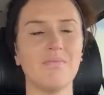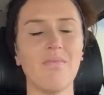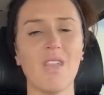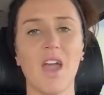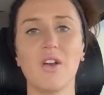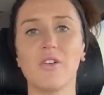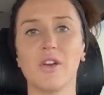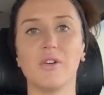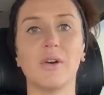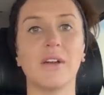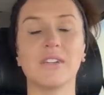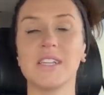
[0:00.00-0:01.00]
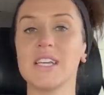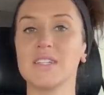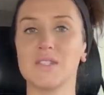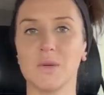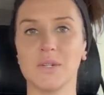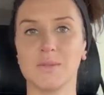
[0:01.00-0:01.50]
I don't know, everything is
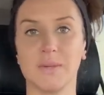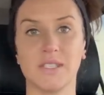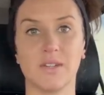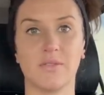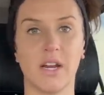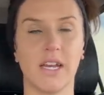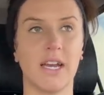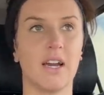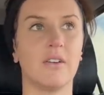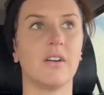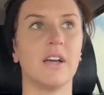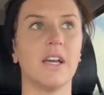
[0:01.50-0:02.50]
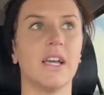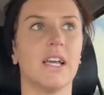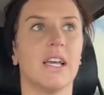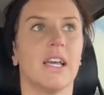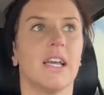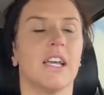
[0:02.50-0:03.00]
so expensive right now.
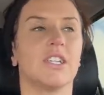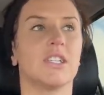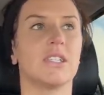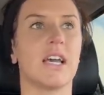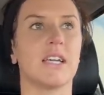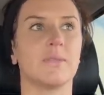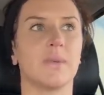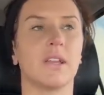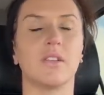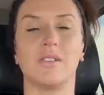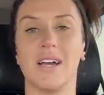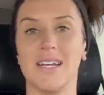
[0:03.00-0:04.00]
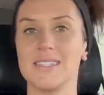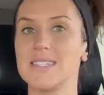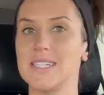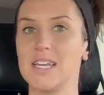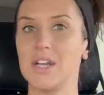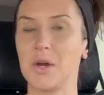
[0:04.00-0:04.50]
It just has me a little
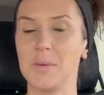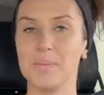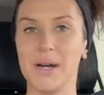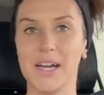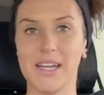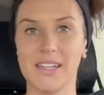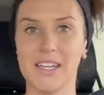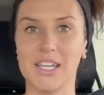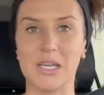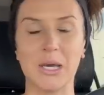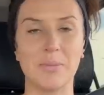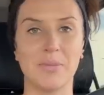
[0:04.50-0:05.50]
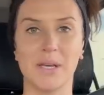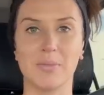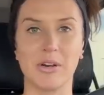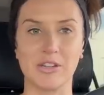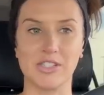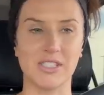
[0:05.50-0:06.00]
hesitant on buying like big
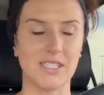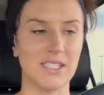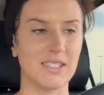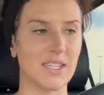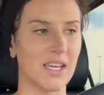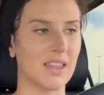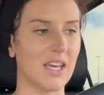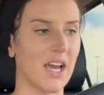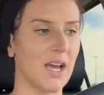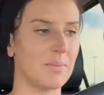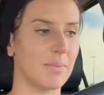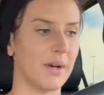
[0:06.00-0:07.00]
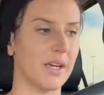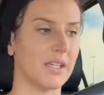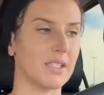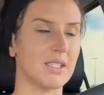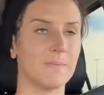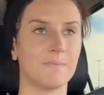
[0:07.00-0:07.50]
purchases like that, but
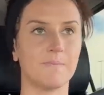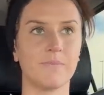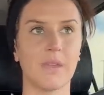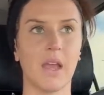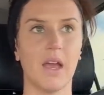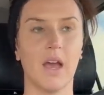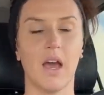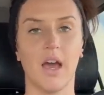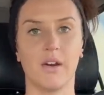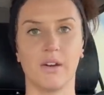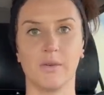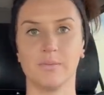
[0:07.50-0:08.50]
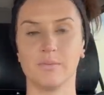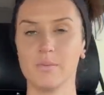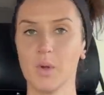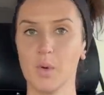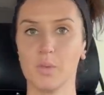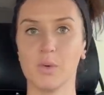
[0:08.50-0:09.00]
I don't know.
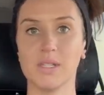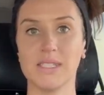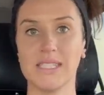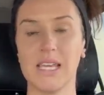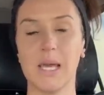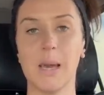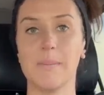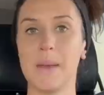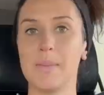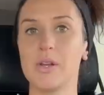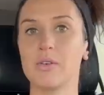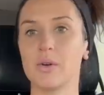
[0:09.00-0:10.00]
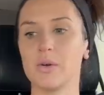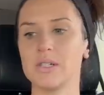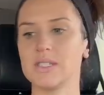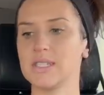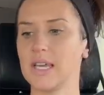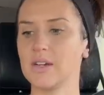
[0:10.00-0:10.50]
We'll see. Maybe it'll go on
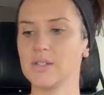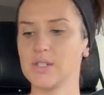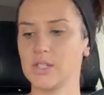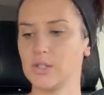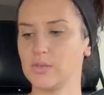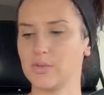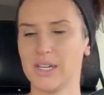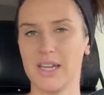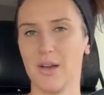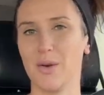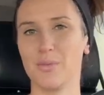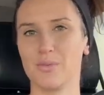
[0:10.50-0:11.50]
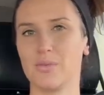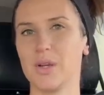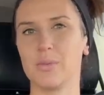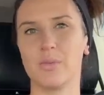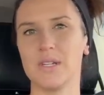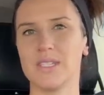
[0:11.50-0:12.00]
sale soon. Right now, it
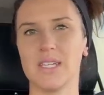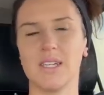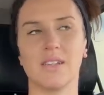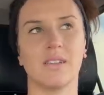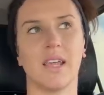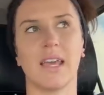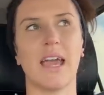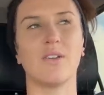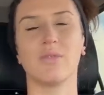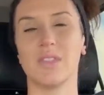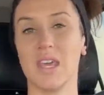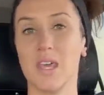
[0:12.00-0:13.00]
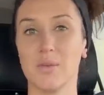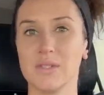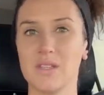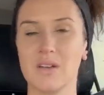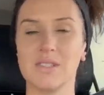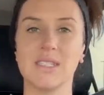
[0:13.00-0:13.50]
wasn't like, I don't think it was
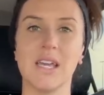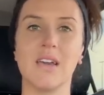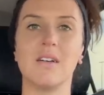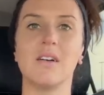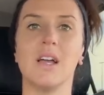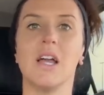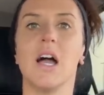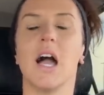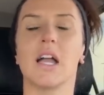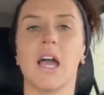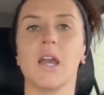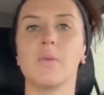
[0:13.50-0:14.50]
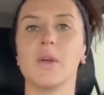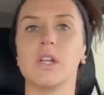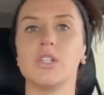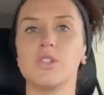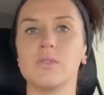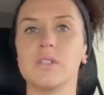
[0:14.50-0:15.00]
on sale. I kind of want to
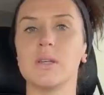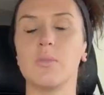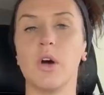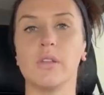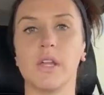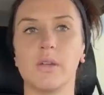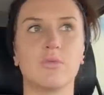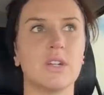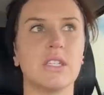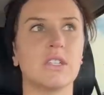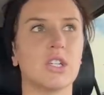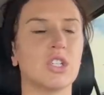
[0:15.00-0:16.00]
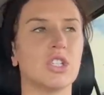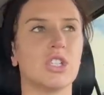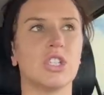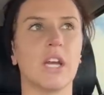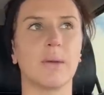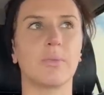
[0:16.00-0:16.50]
do some online research and
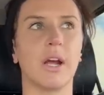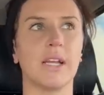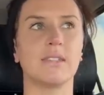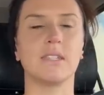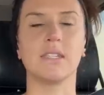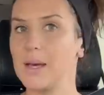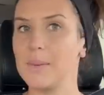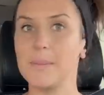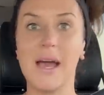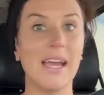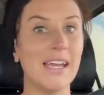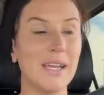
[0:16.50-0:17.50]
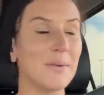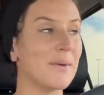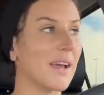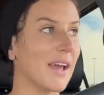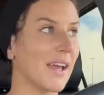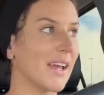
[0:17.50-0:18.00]
check prices. But
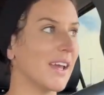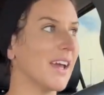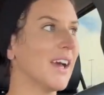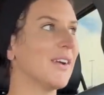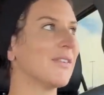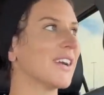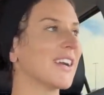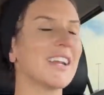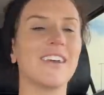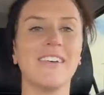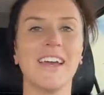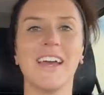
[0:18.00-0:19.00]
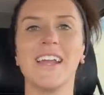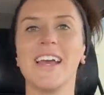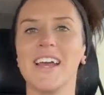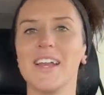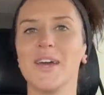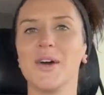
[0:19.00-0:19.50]
anyway, we're going to go ahead,
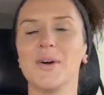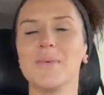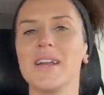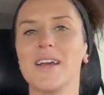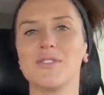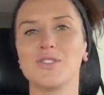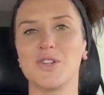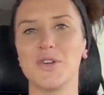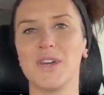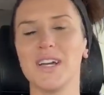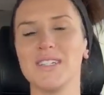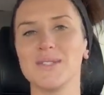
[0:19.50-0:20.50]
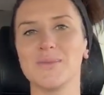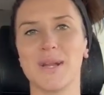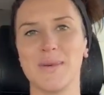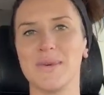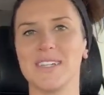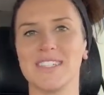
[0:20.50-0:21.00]
head home, and I will show you guys what I
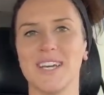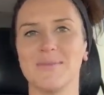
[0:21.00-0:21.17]
picked up.